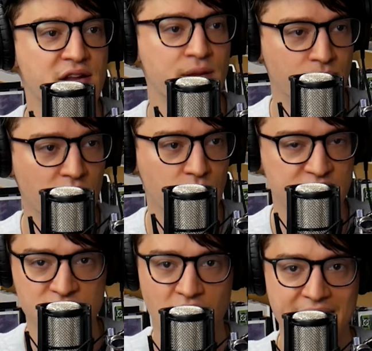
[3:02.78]
end of the book,
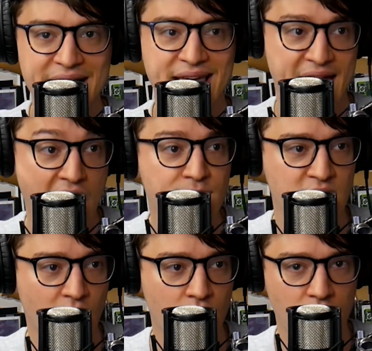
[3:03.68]
we saw a
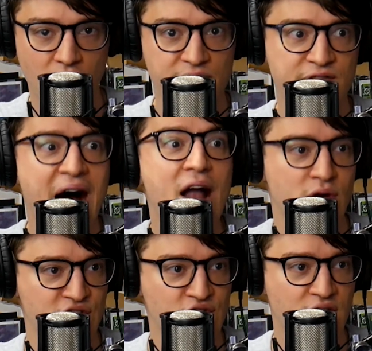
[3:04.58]
cameo of
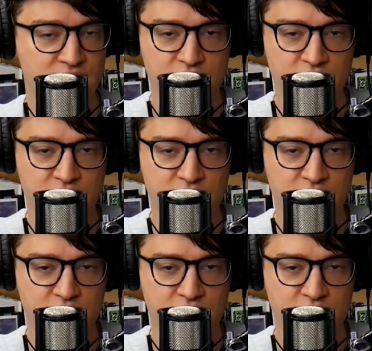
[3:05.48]
Virus,